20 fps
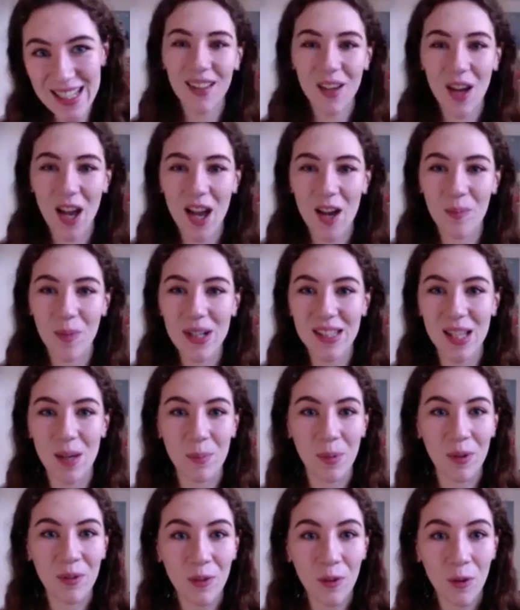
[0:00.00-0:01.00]
we said
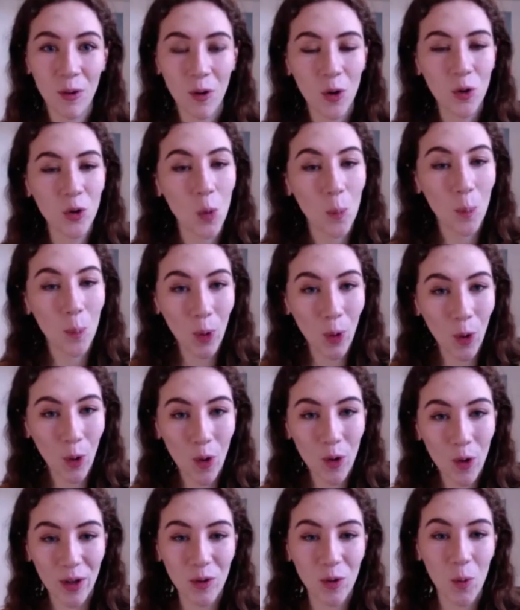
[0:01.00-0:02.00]
before, on your
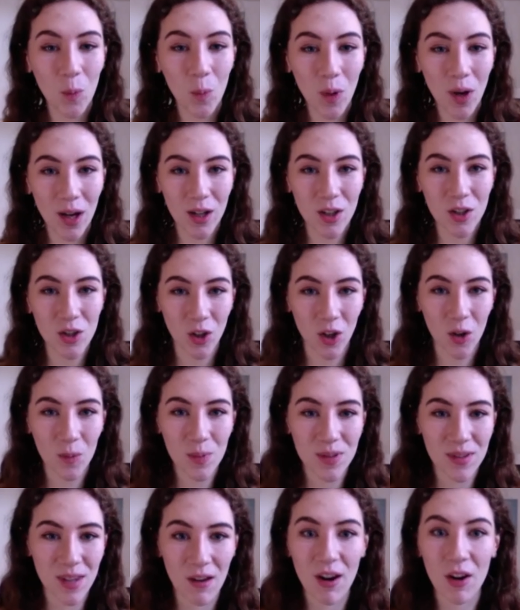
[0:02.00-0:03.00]
blog and your
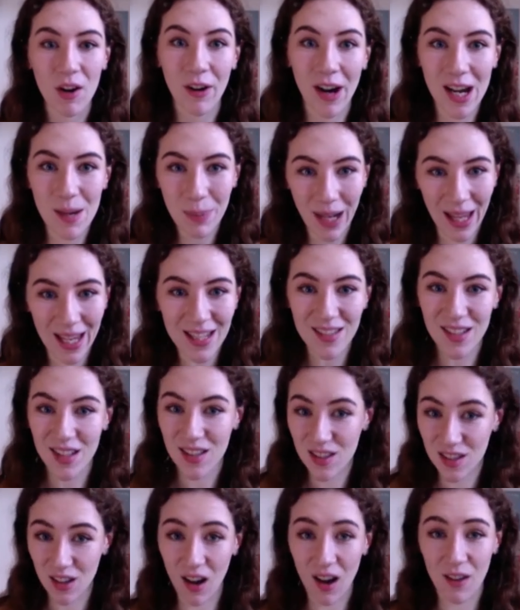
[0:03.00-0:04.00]
workshops, they're a great place to
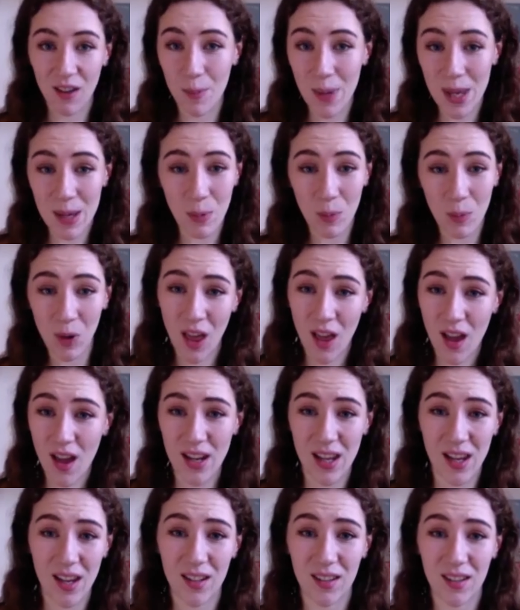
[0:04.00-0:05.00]
start people
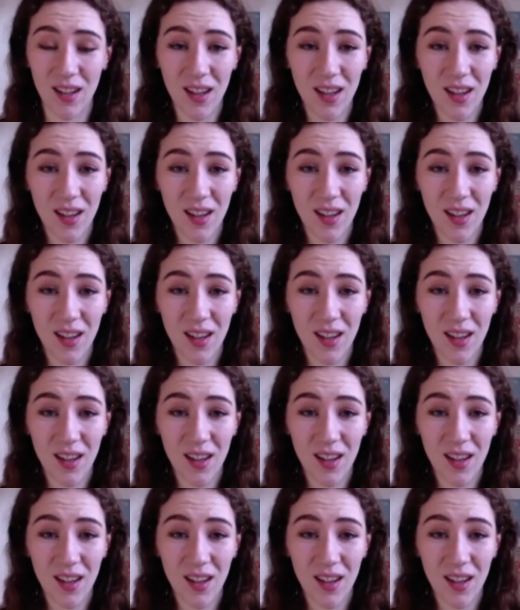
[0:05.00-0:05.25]
learning.